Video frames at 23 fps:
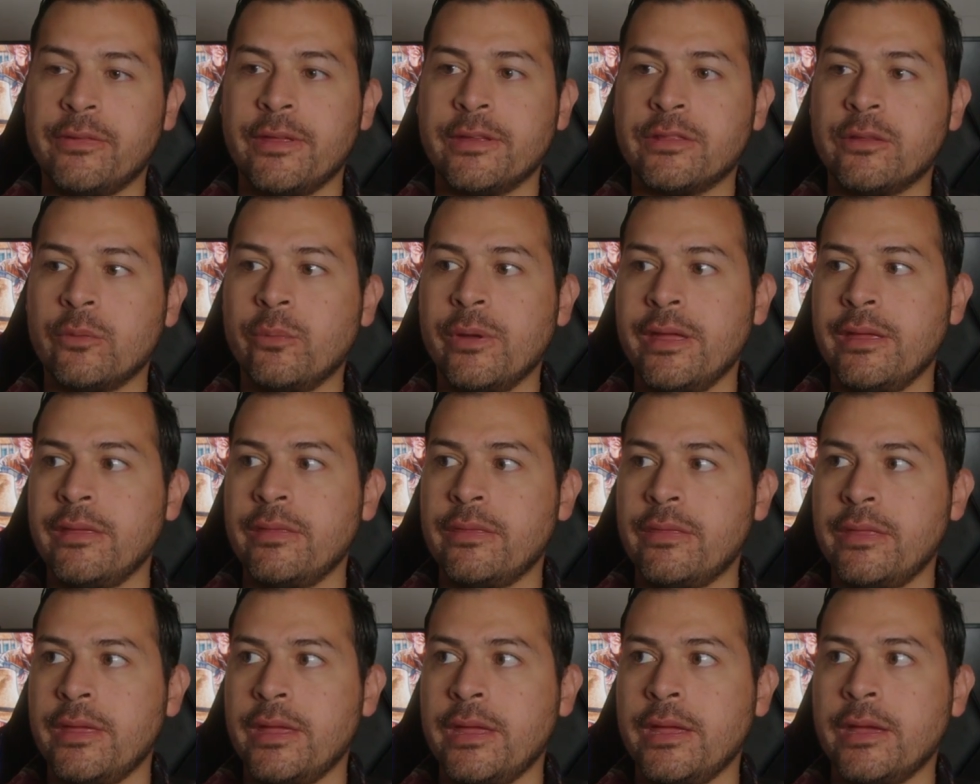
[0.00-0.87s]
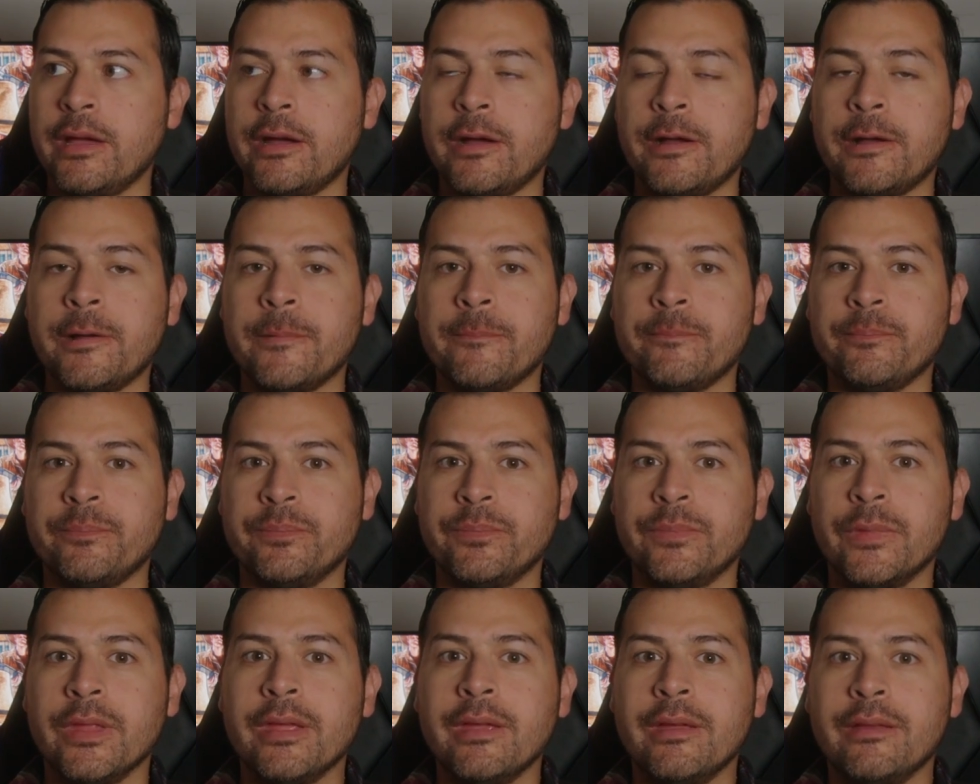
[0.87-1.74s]
Like the way
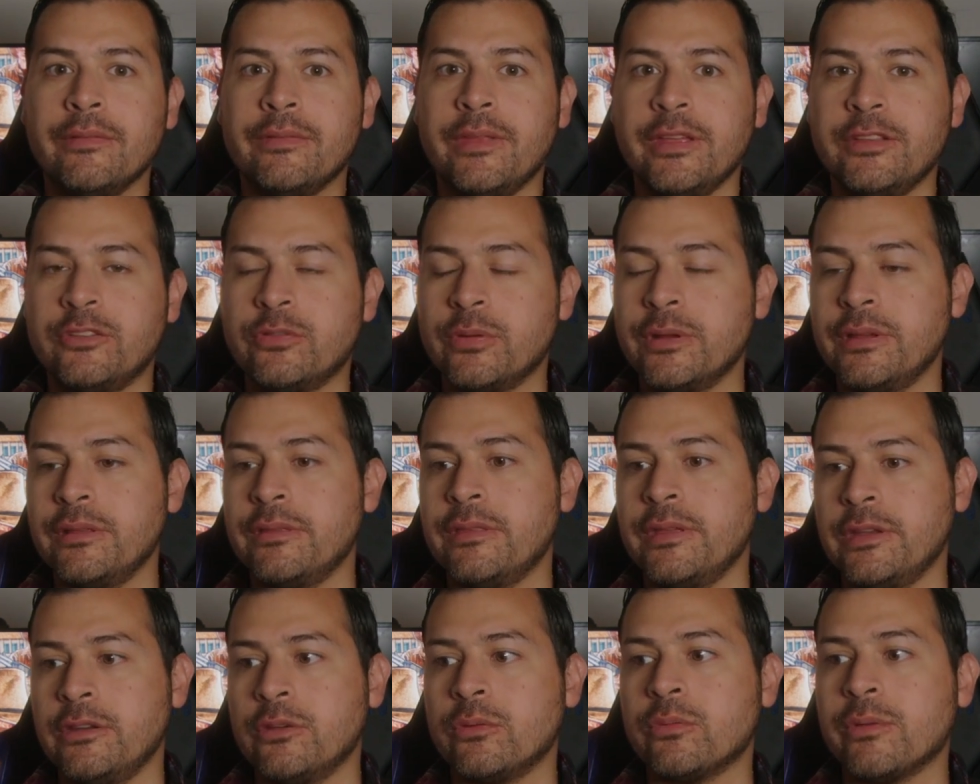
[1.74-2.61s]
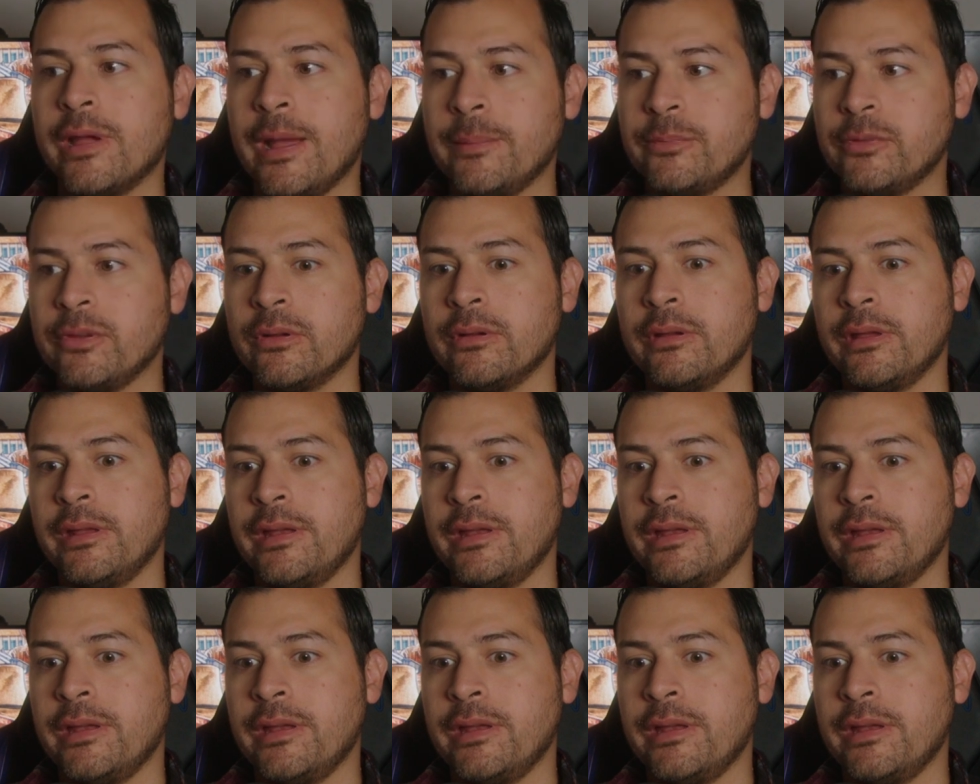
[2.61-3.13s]
they treated the Indoraptor,